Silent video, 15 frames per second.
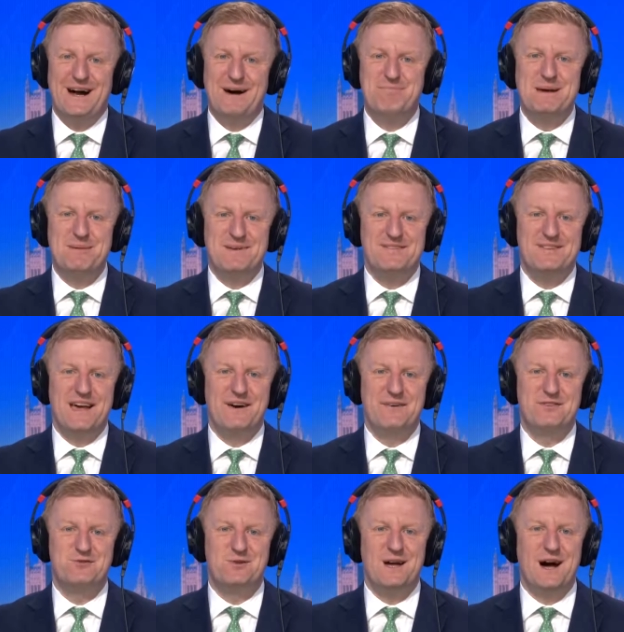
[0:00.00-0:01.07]
uh, BBC
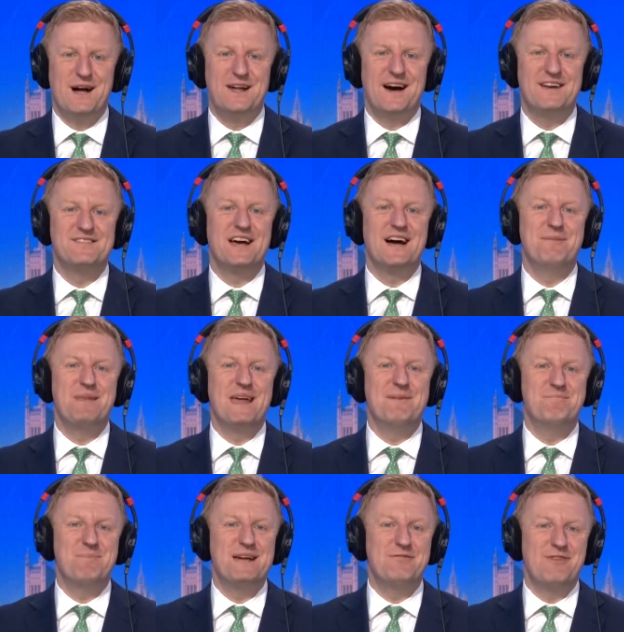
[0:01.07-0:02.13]
Elstree, I, I, say I'm the
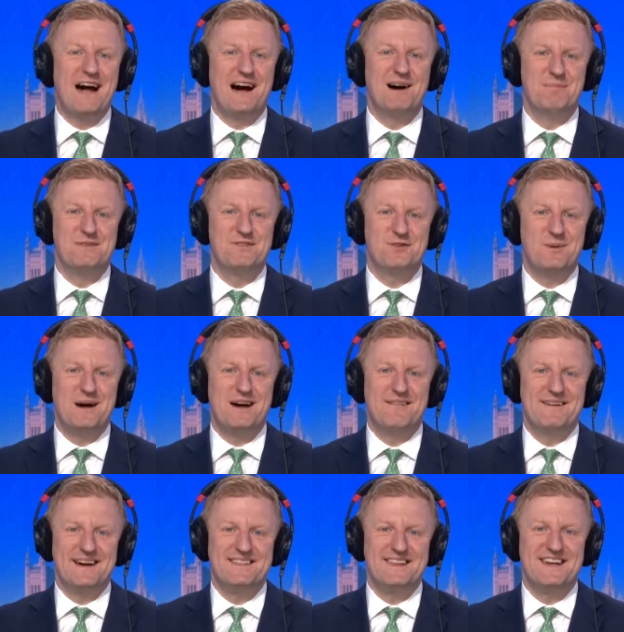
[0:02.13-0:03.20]
MP for Albert Square,
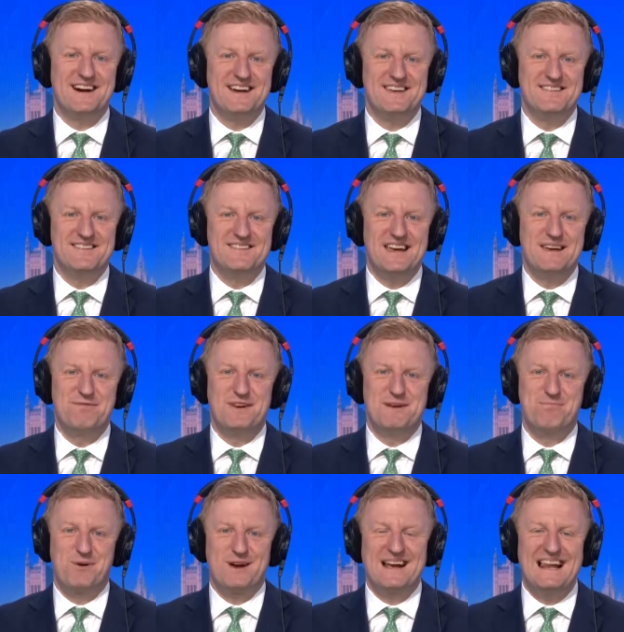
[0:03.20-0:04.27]
and I think I can safely
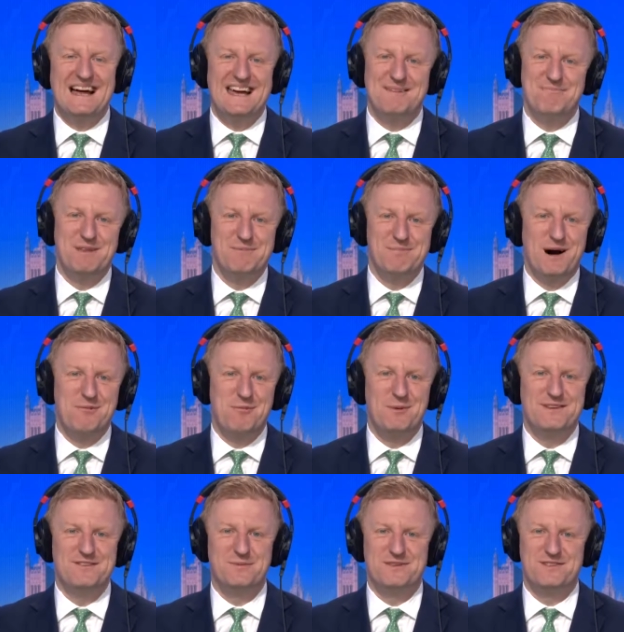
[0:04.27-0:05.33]
proclaim that Barbara
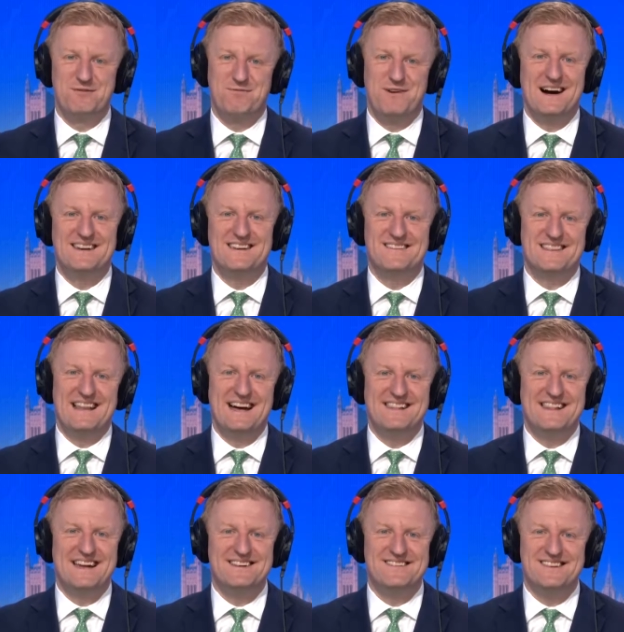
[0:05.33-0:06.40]
Windsor was the finest
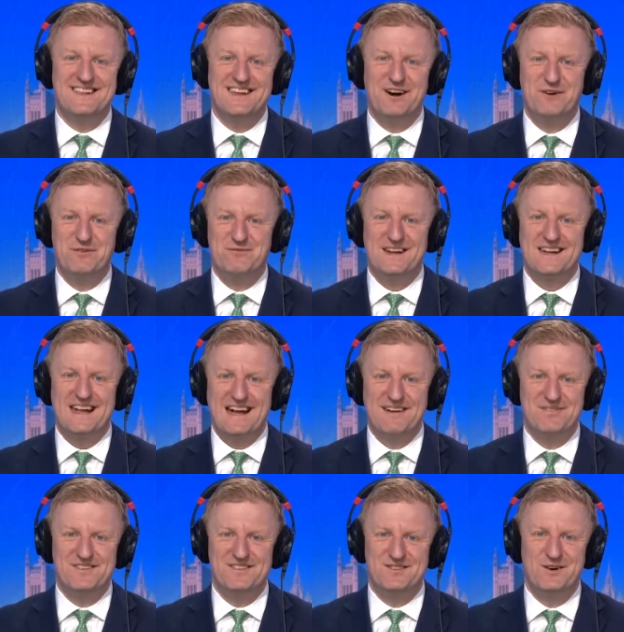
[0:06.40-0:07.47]
landlady the Old Vic
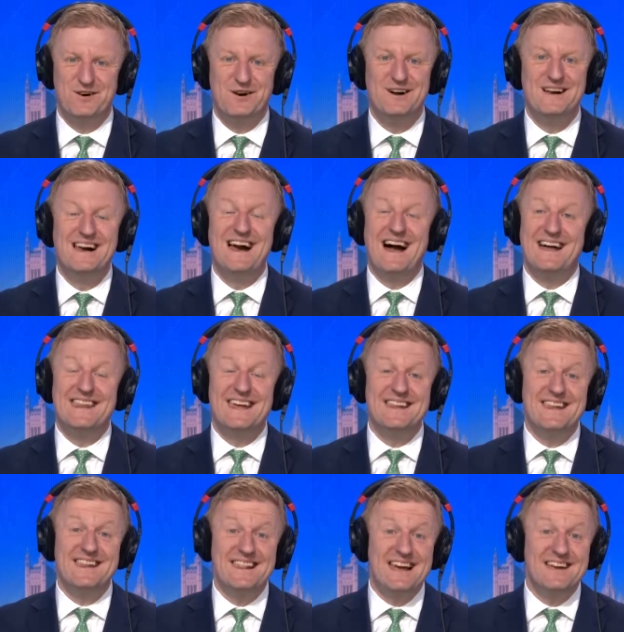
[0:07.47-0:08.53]
ever saw. And then
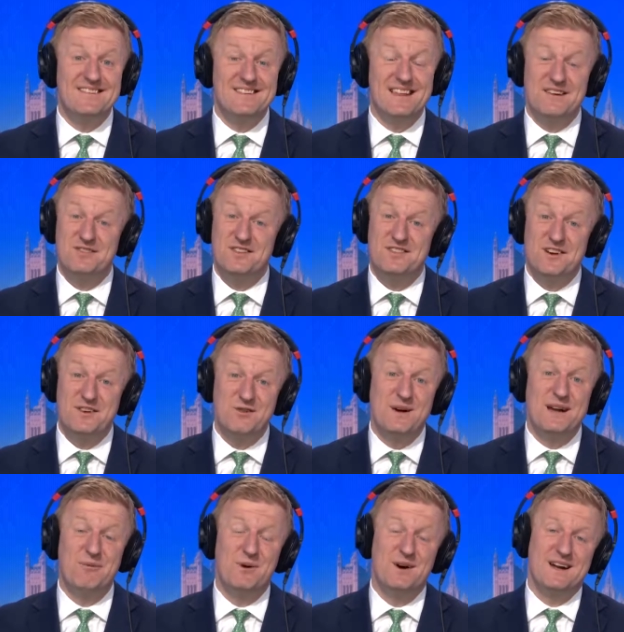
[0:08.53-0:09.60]
in later life, she's done
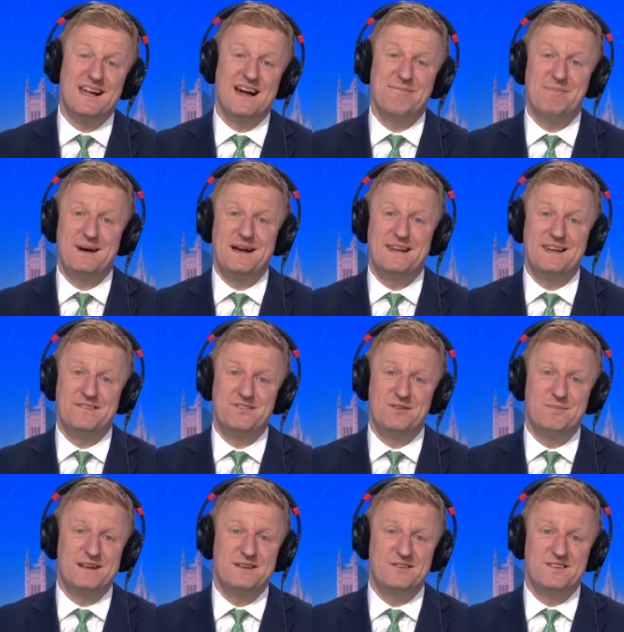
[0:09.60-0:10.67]
great work campaigning on
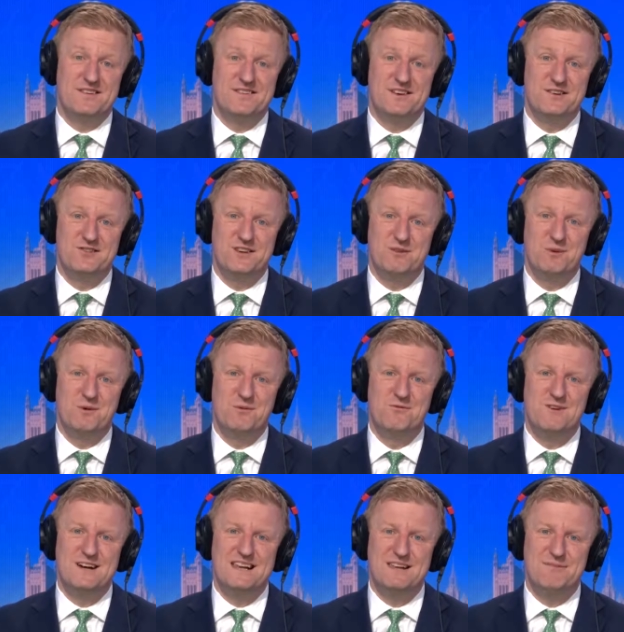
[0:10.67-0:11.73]
dementia, so she will
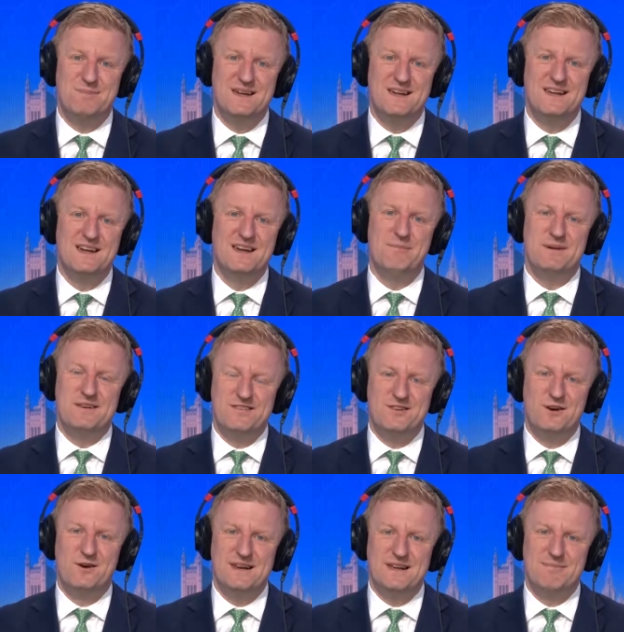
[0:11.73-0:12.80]
really be, be
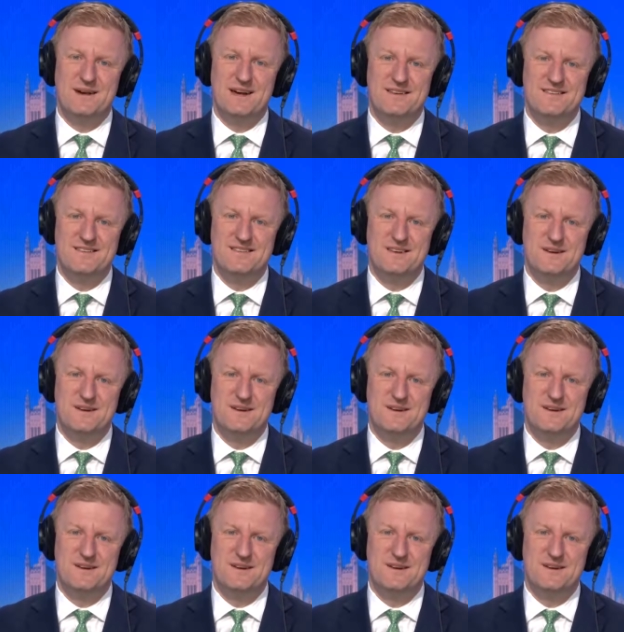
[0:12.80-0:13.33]
sorely missed.